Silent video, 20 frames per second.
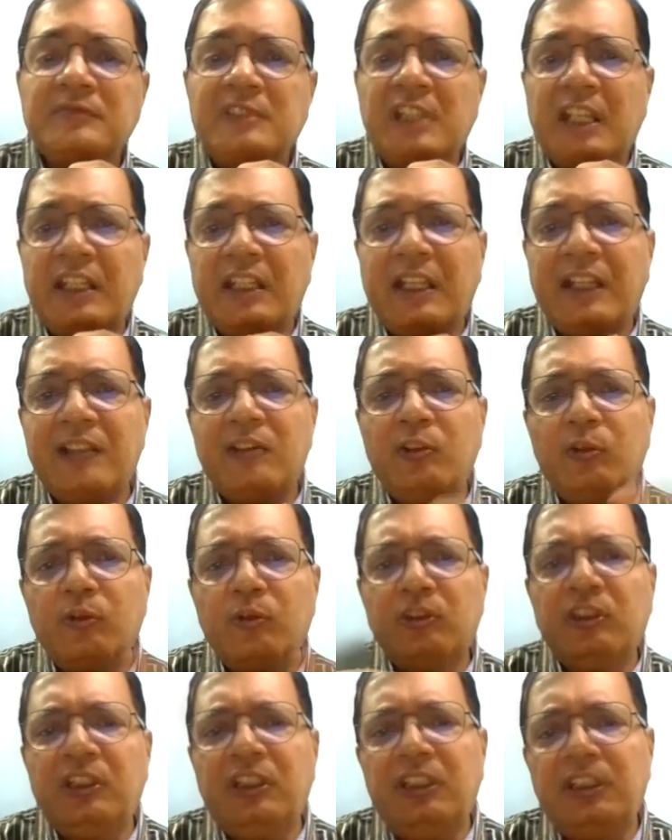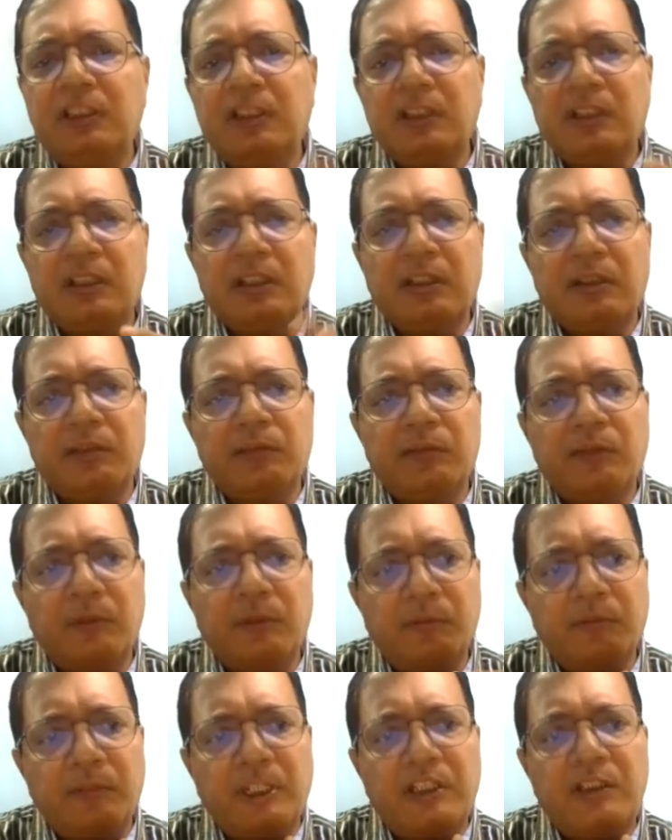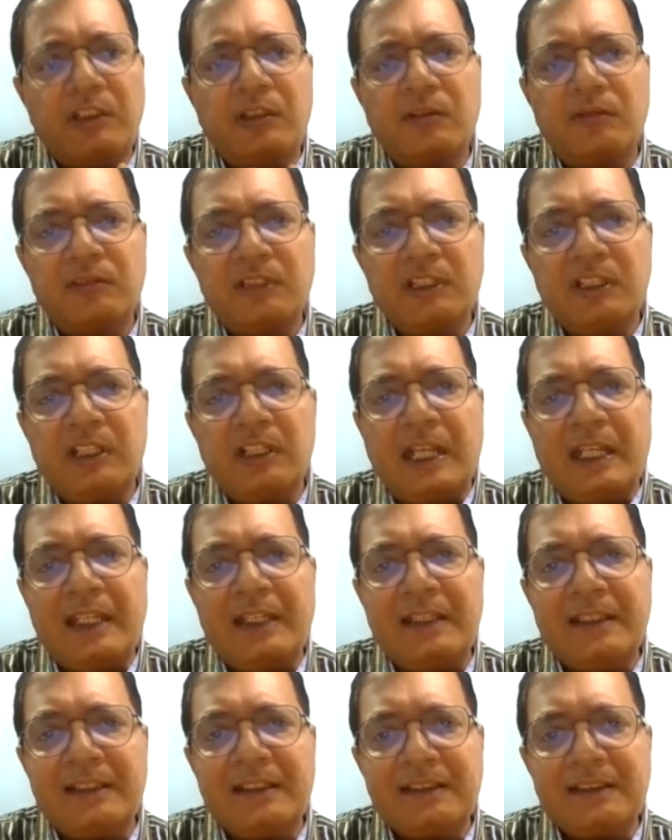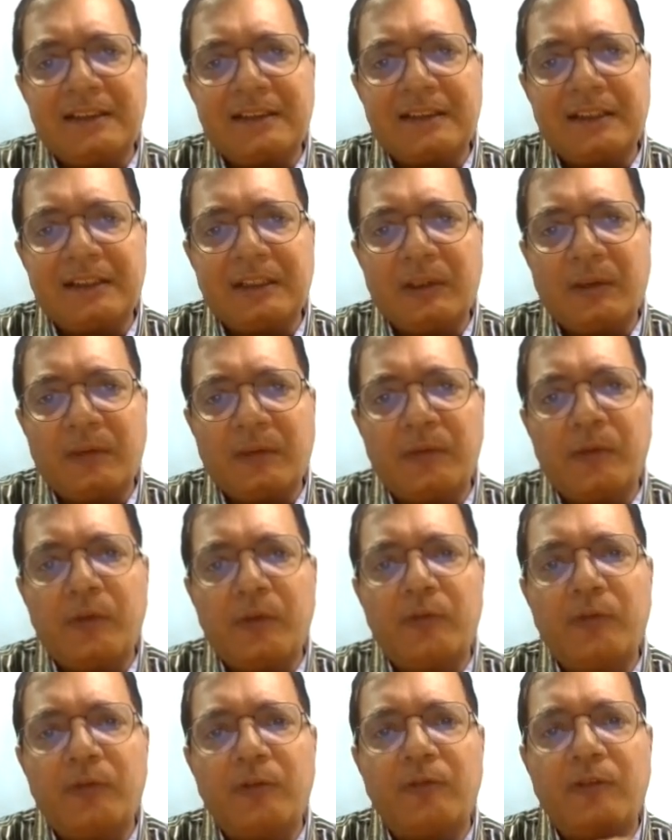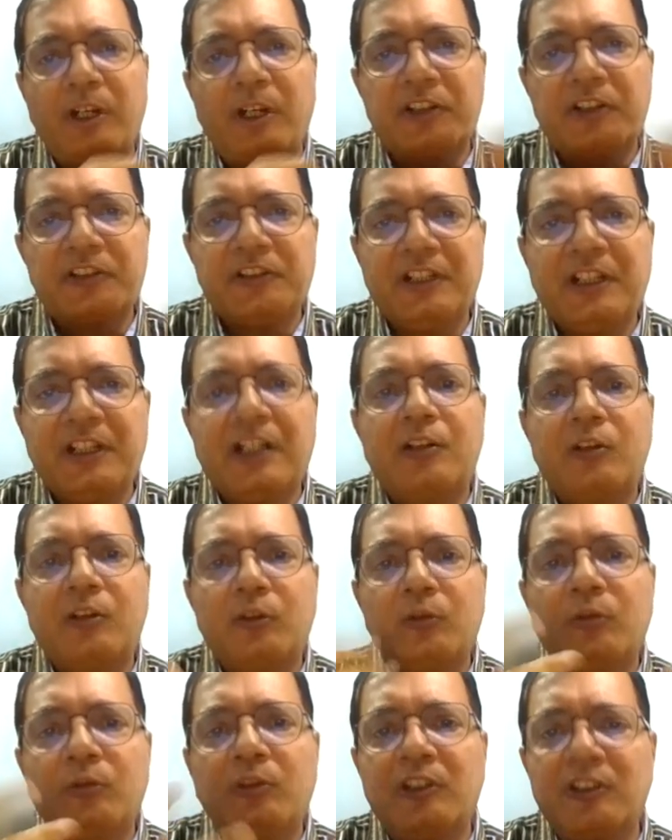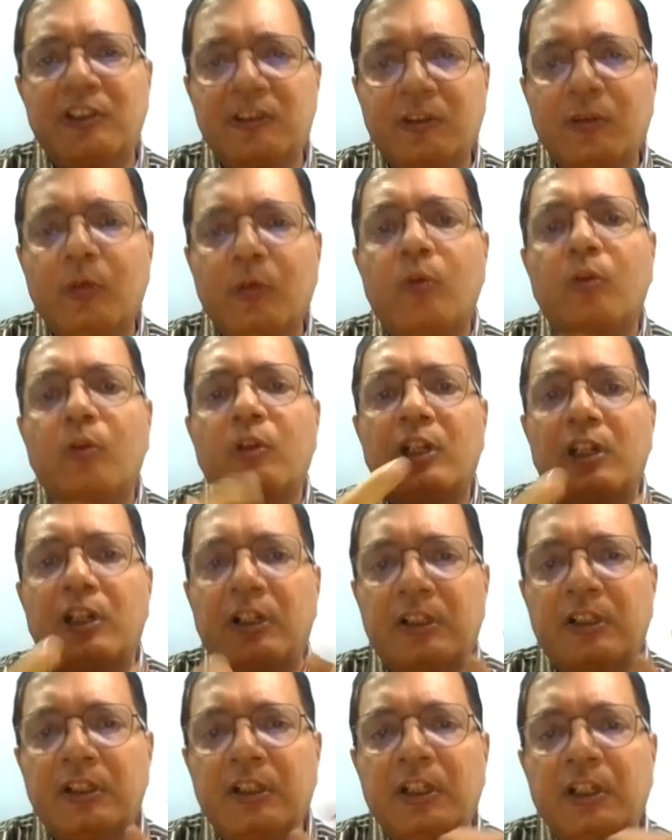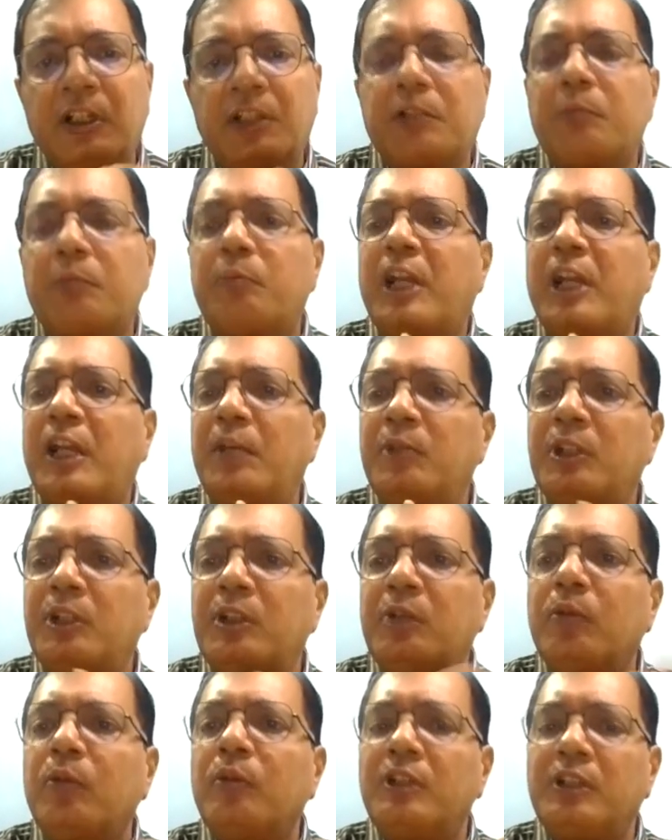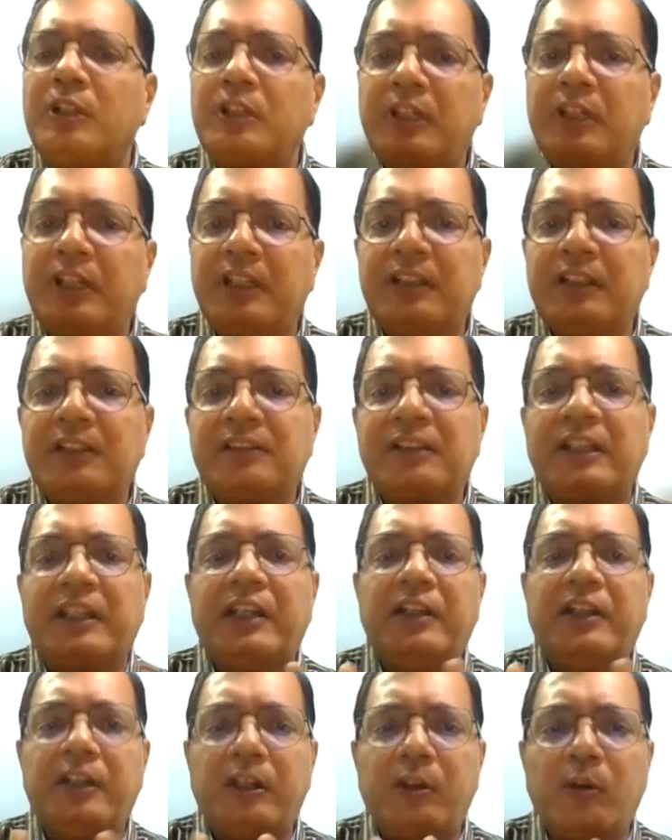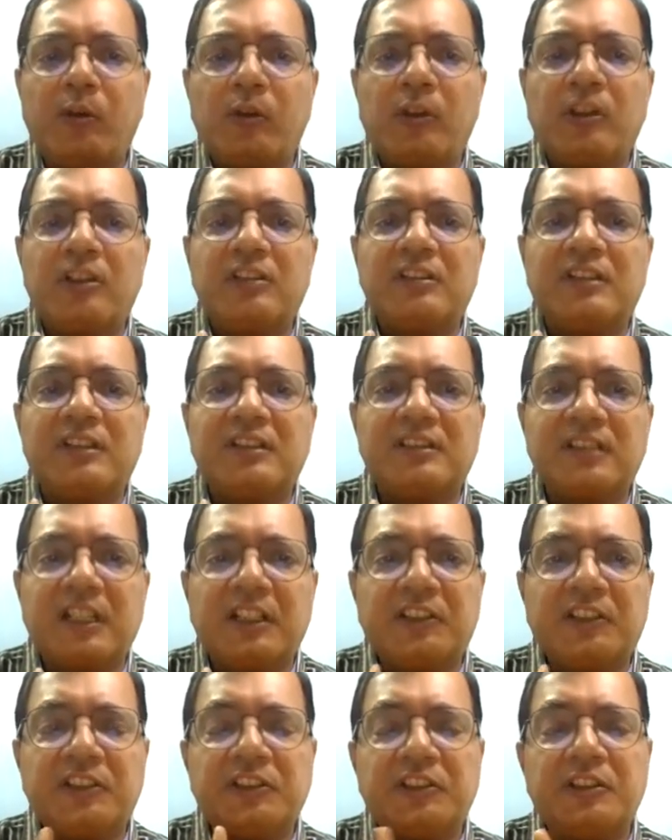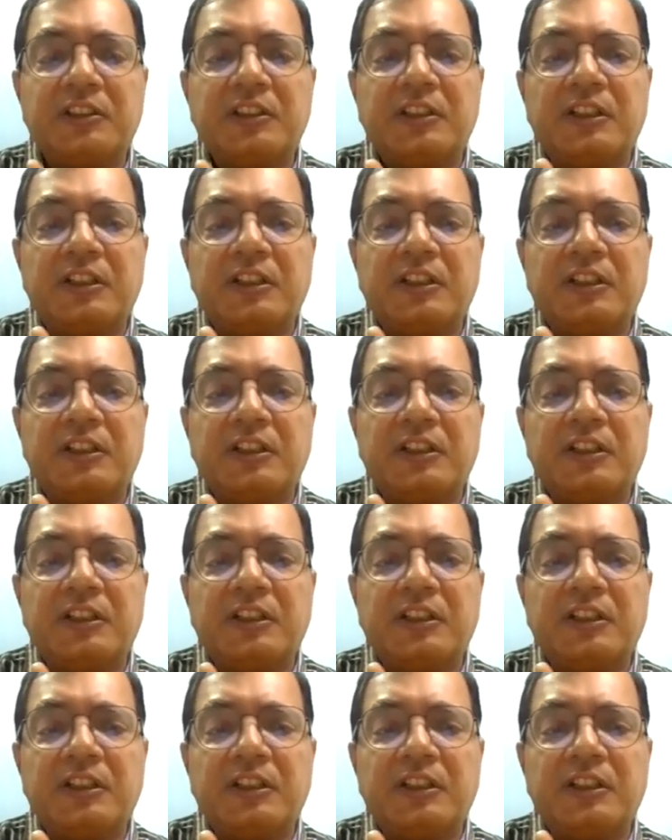And as you see, many of the lines of useful function are towards the owner, the primary owner and the secondary owners as such.